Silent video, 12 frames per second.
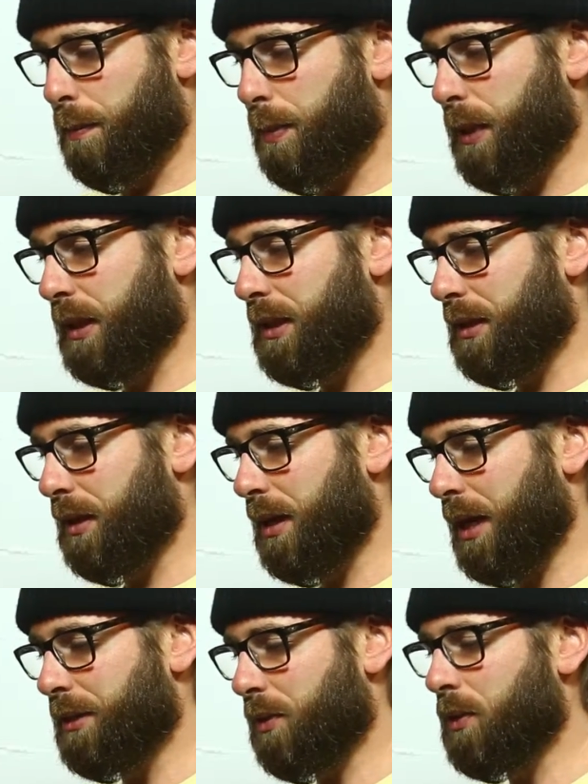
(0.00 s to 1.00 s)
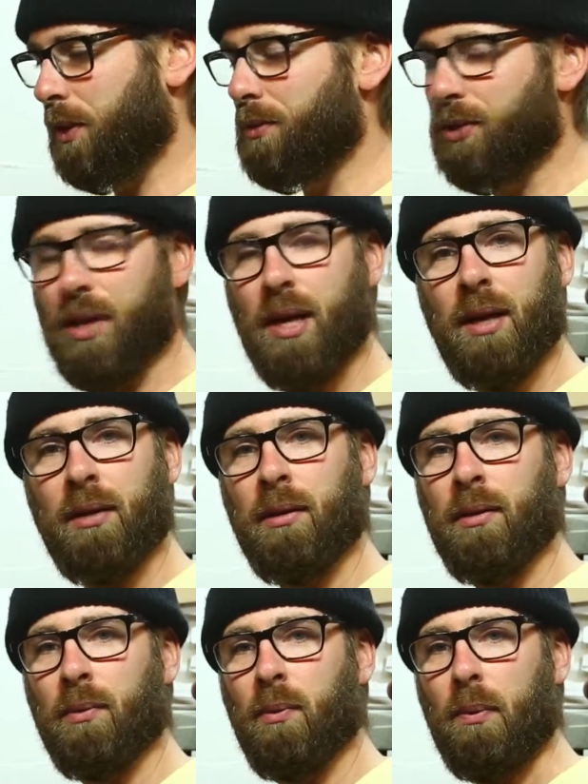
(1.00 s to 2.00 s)
But I don't
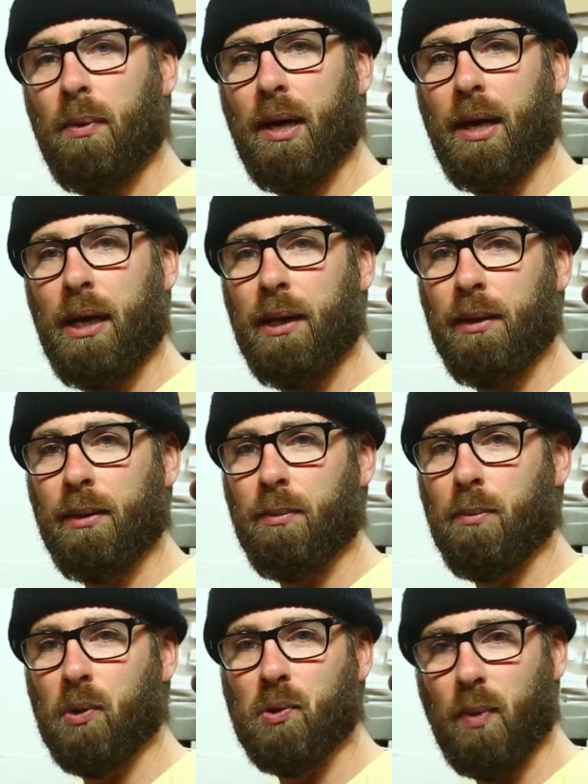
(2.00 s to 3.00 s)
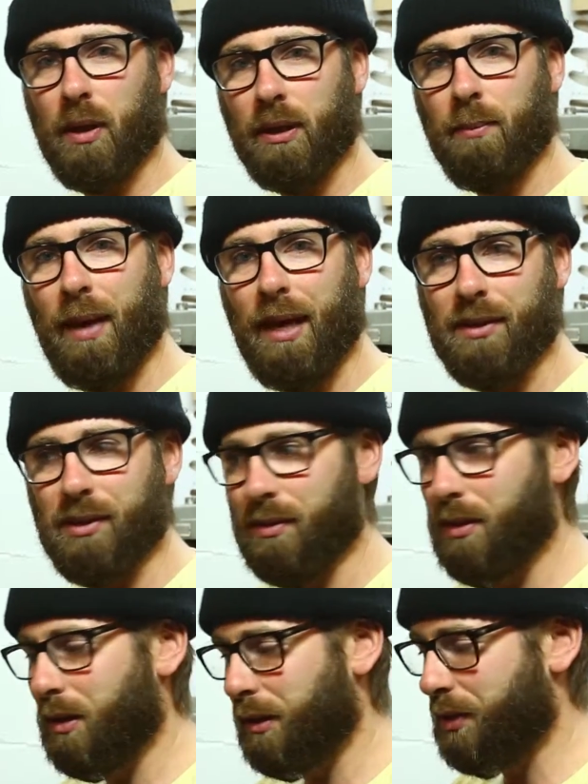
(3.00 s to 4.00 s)
understand why most welding masks
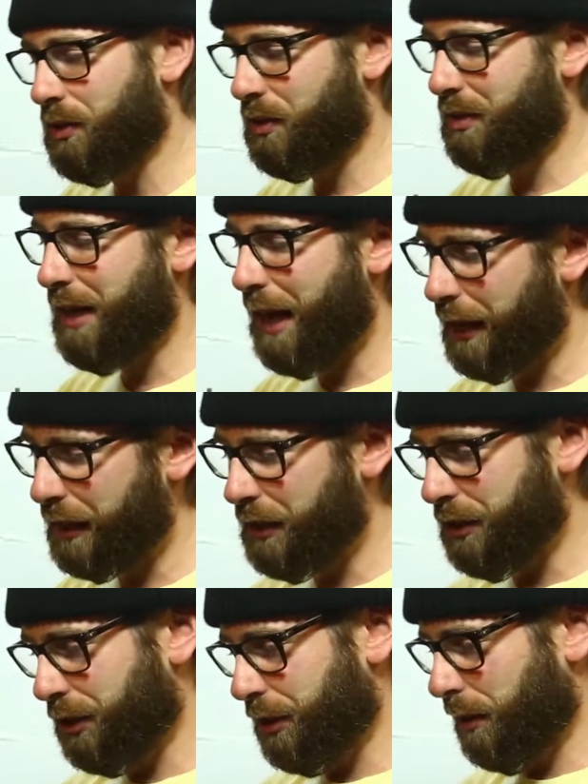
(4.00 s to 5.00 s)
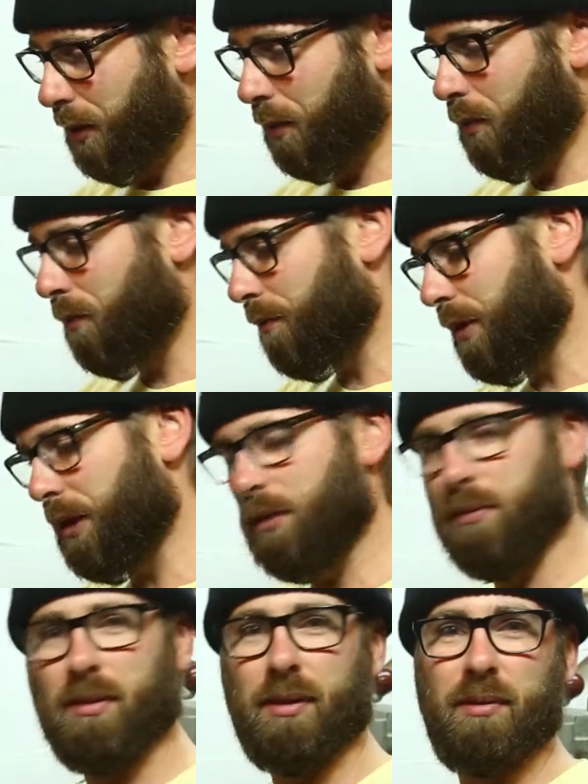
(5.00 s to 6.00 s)
got this tacky shit all over it,
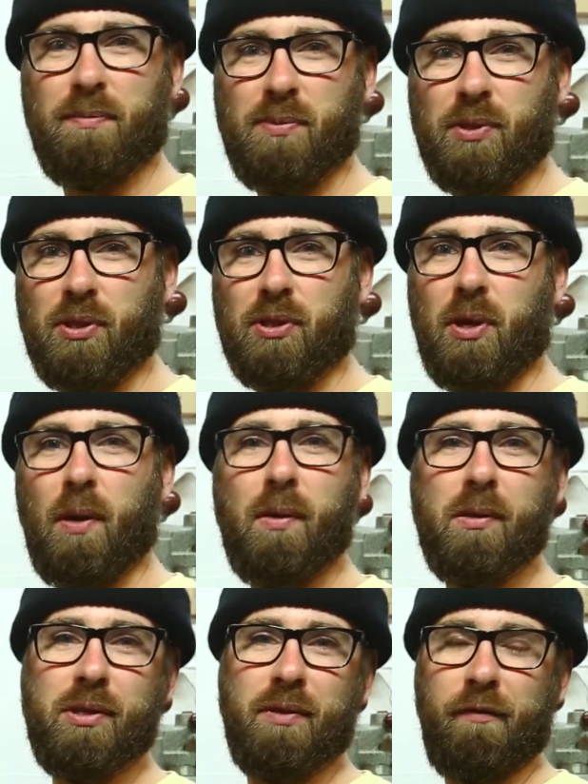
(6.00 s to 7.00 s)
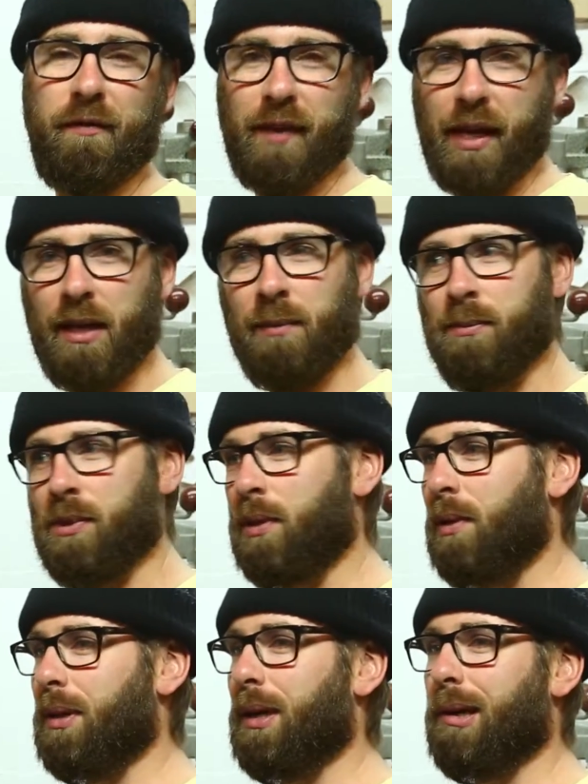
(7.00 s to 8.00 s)
and with skulls and flames and
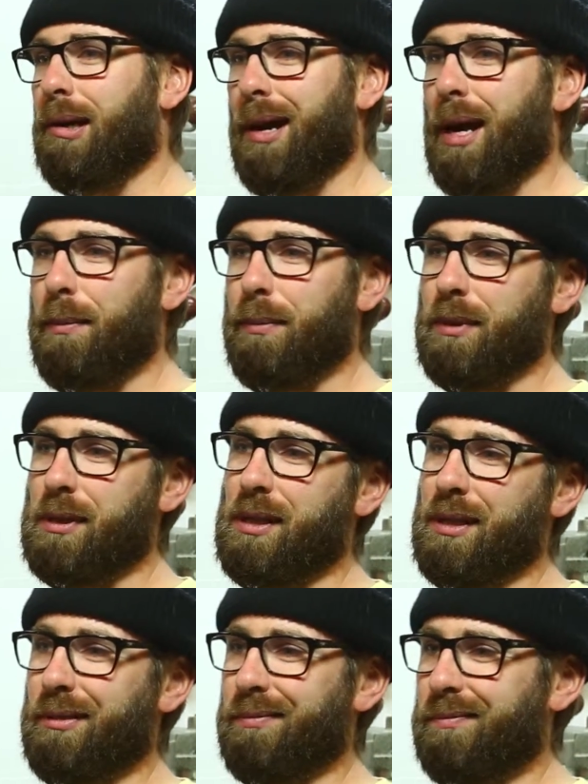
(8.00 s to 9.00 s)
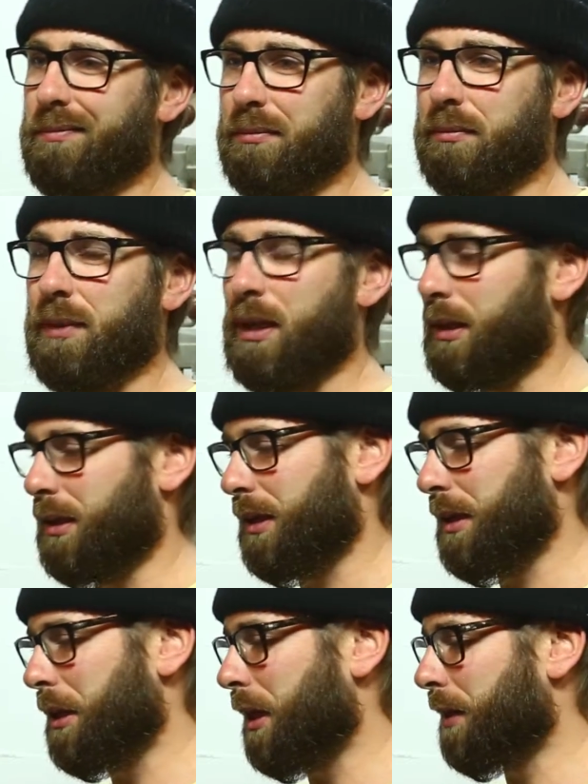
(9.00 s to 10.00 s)
all that crap. It's like,
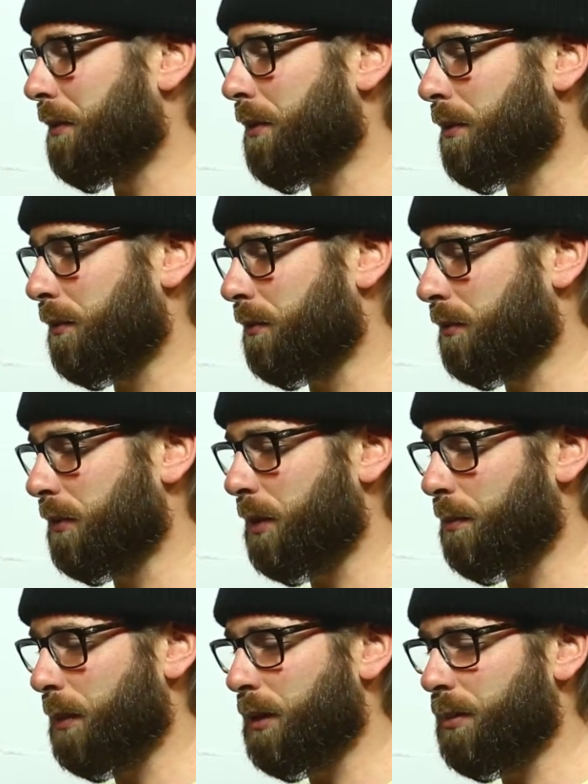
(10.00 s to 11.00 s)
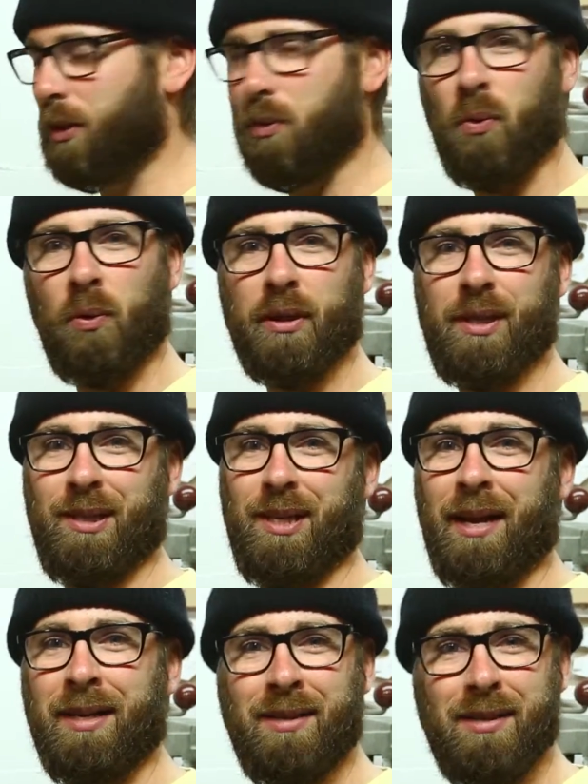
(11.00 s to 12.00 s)
I don't know. It might have been cool in the
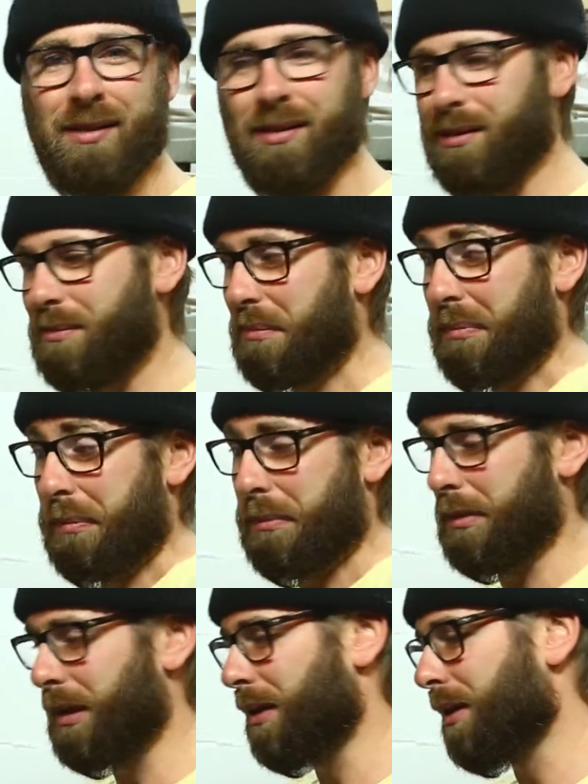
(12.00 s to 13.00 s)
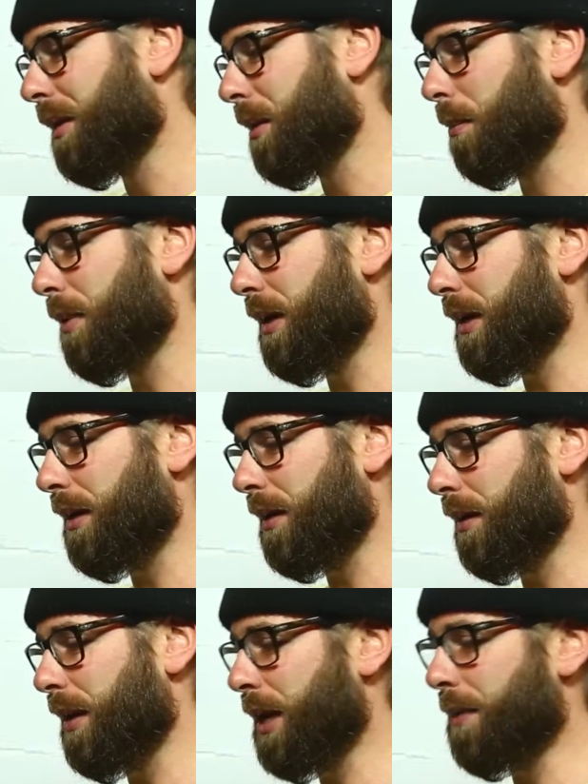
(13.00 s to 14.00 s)
90s.
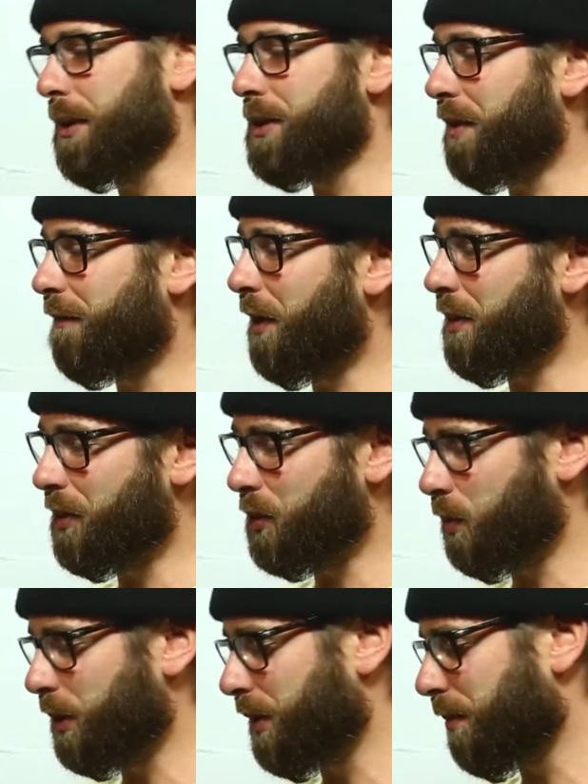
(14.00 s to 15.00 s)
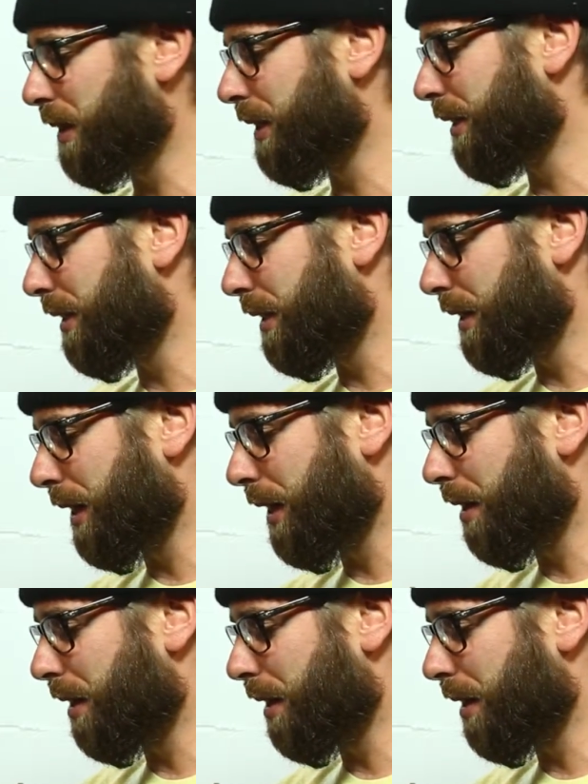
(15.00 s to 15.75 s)
But anyways, I found this one to be the